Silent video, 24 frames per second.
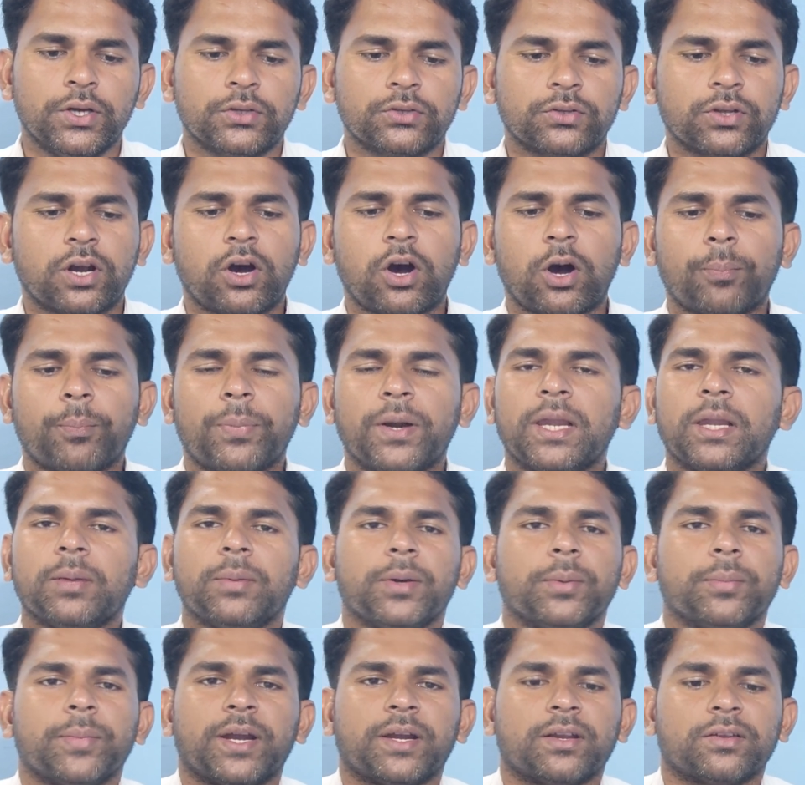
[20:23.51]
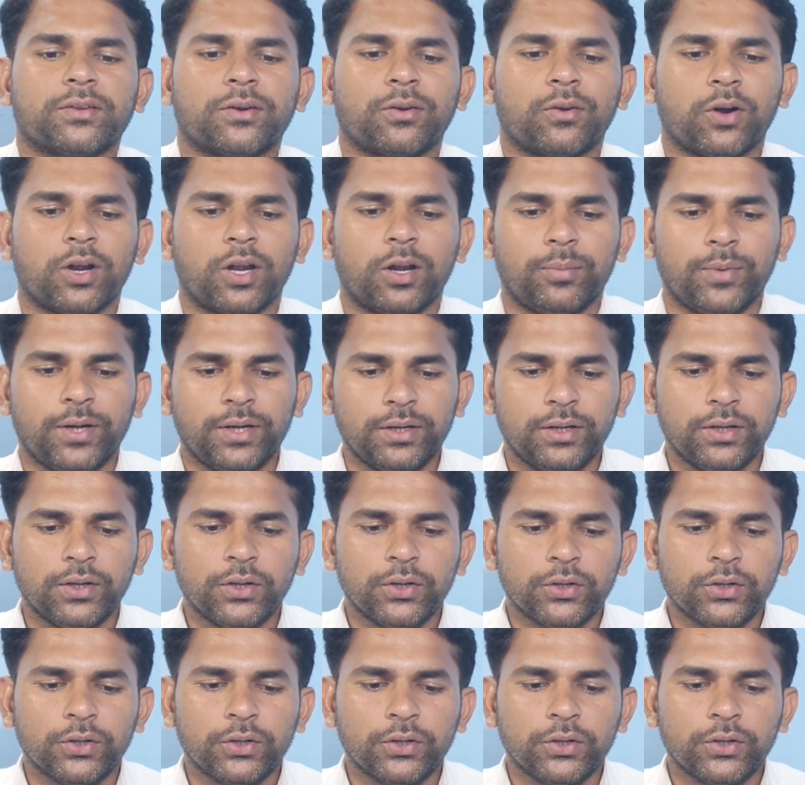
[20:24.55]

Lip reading: So now upper limit minus lower limit.